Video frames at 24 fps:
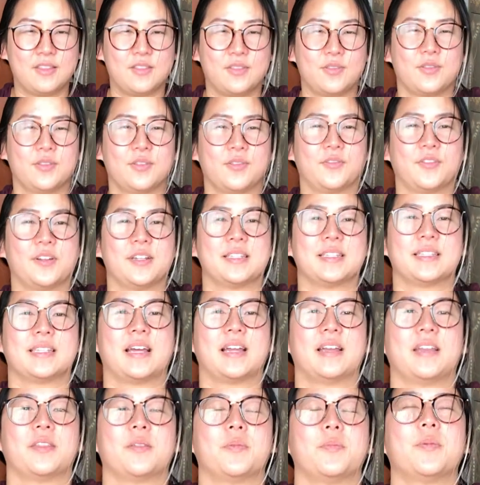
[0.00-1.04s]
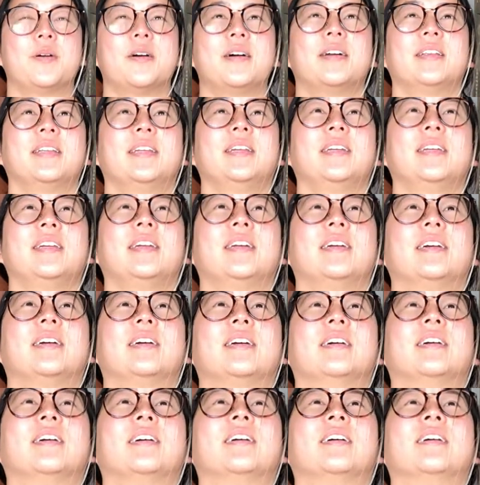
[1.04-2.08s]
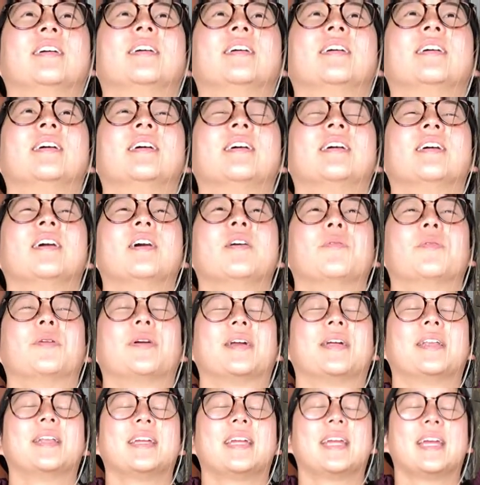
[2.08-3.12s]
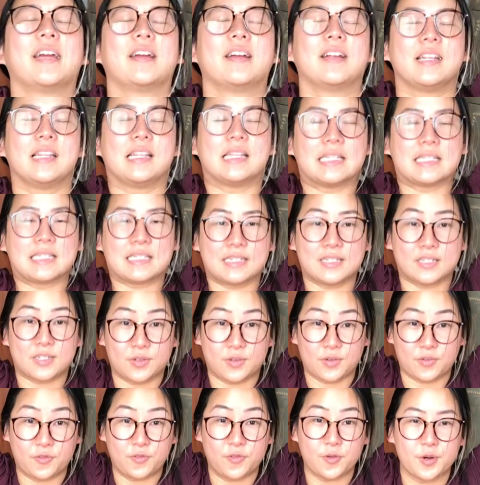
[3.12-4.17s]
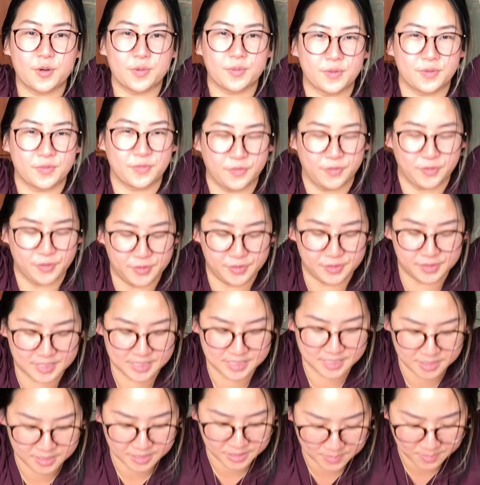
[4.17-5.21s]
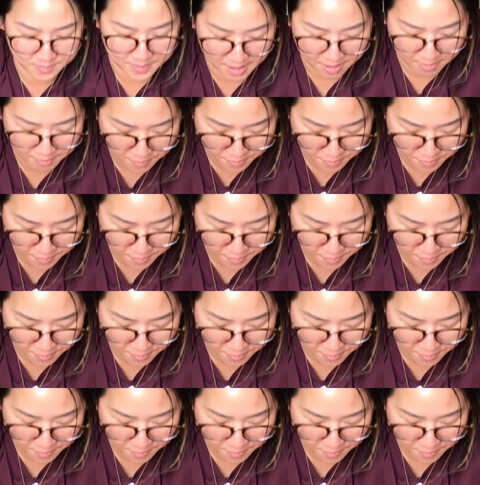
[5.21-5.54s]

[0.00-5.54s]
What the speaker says: through the front side of the body. We're going to carry this into a forward fold. Start to bow